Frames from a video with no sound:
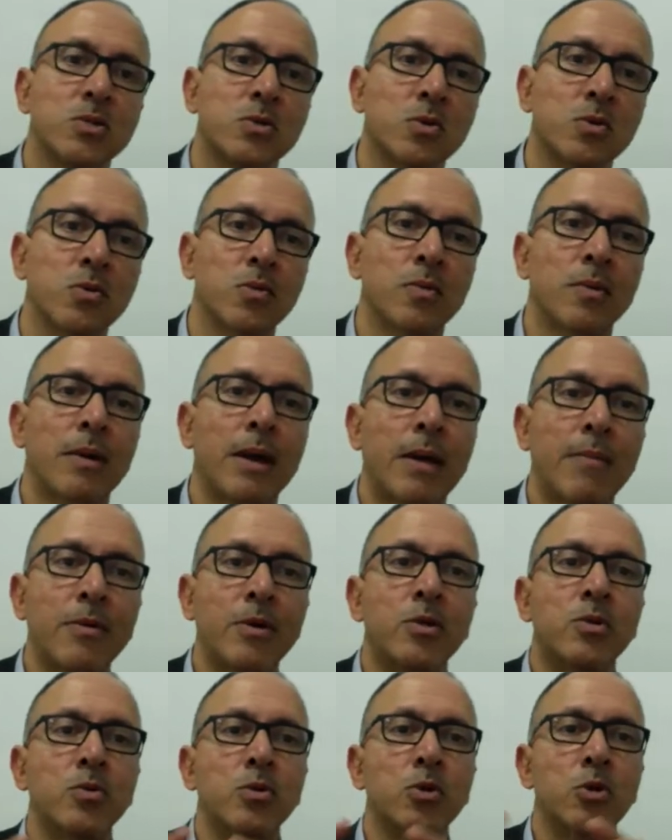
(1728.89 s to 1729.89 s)
So we're
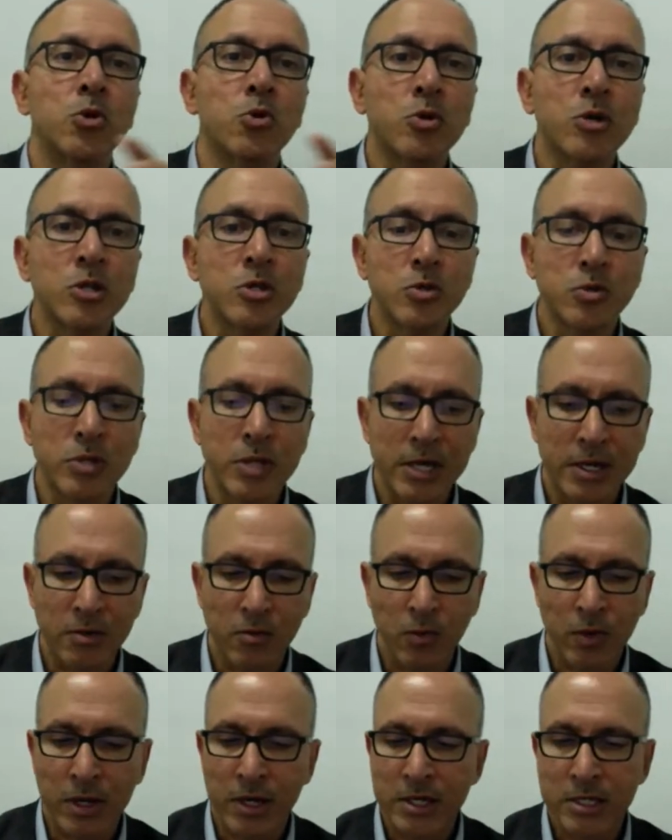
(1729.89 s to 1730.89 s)
happy to look into
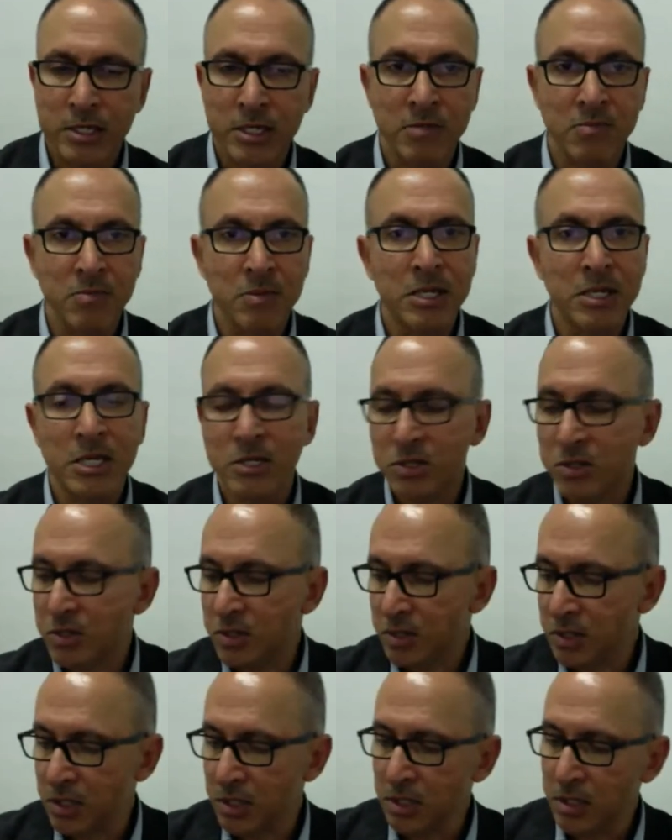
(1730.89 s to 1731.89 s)
that where Tasmania is
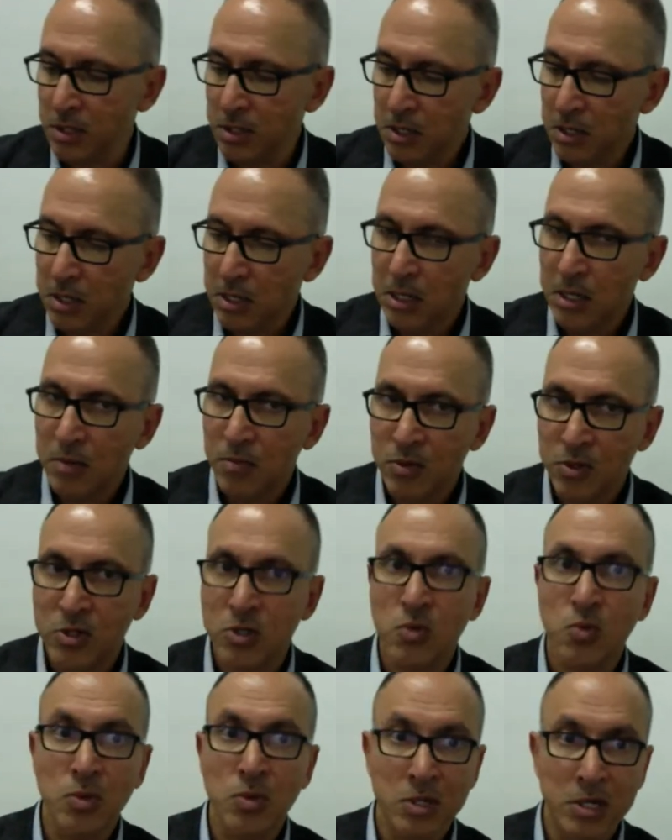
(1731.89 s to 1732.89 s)
concerned,
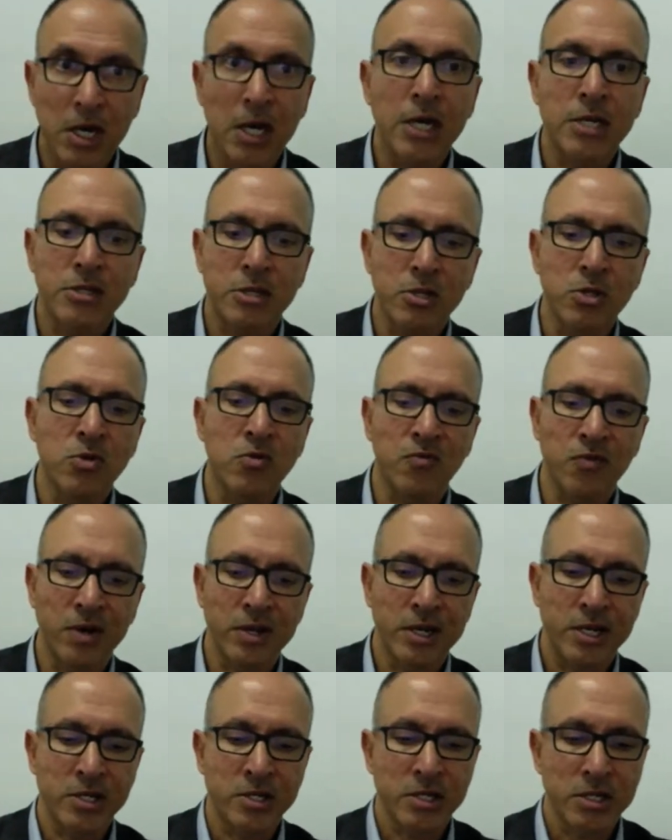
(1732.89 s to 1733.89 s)
because we are in the new
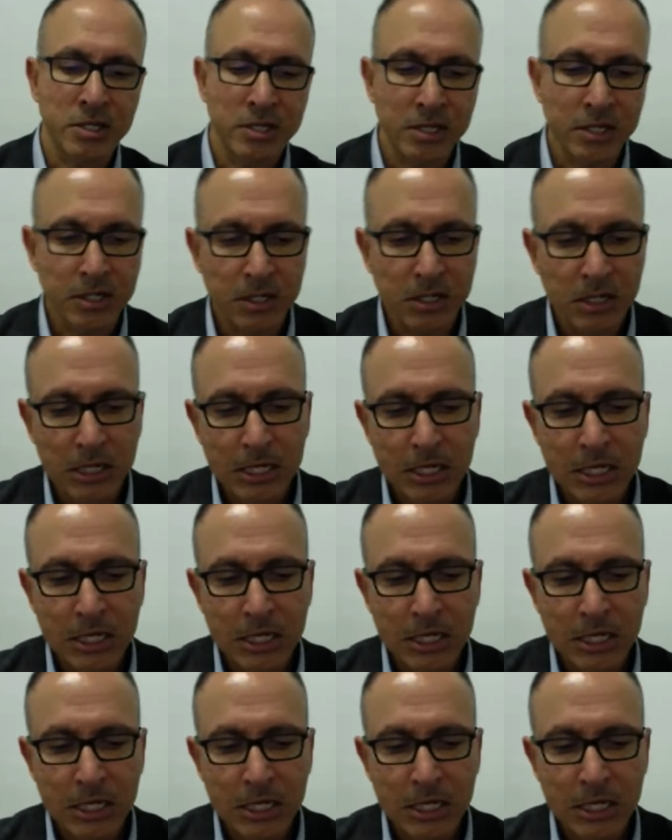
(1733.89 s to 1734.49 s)
financial year.